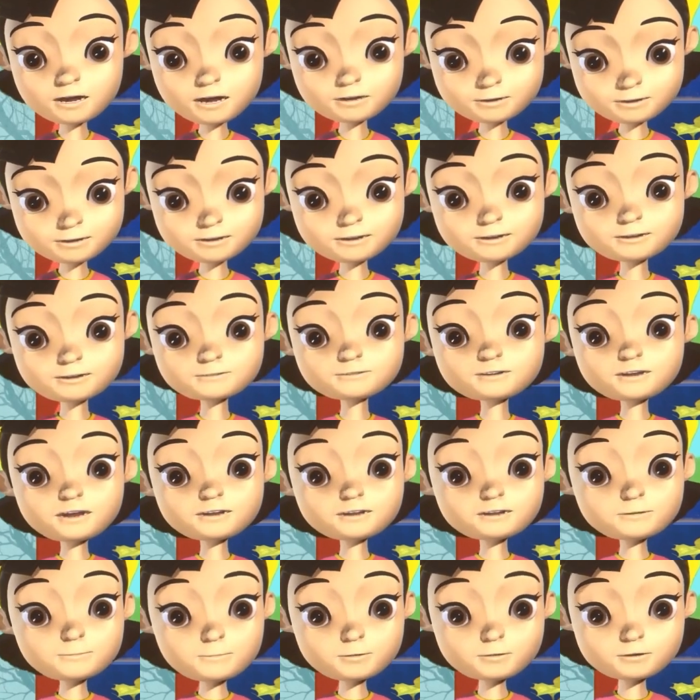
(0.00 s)
of thousands of
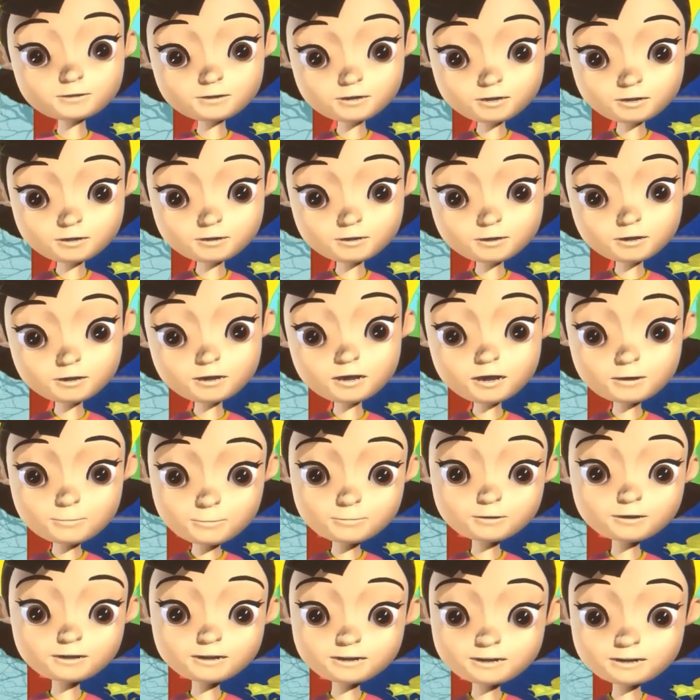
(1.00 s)
deaths per year
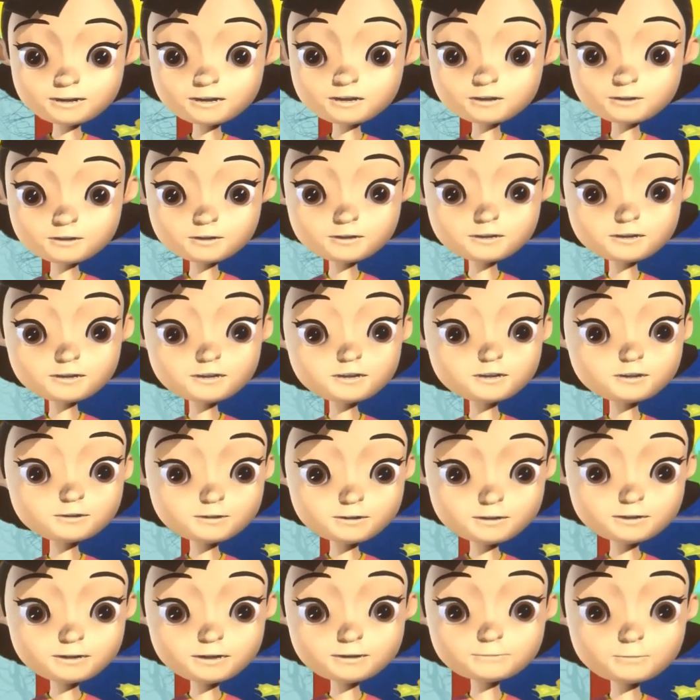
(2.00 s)
because it increases
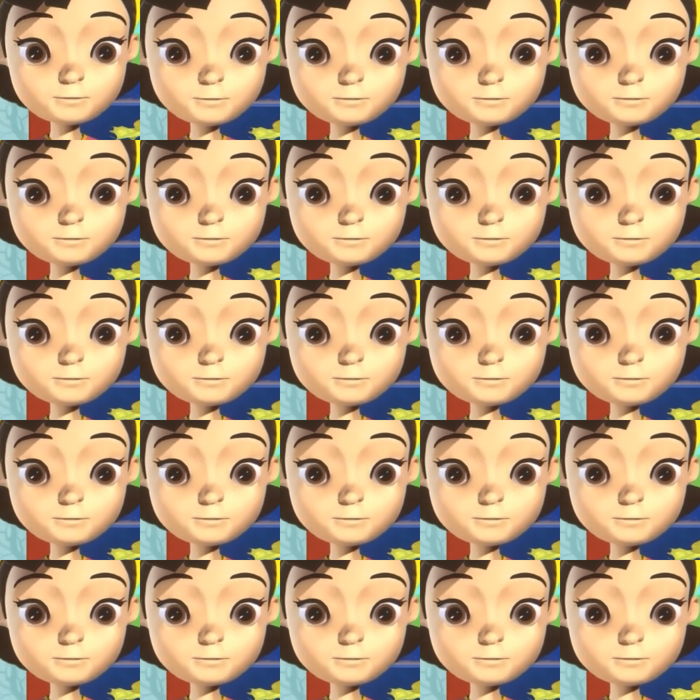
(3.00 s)
stress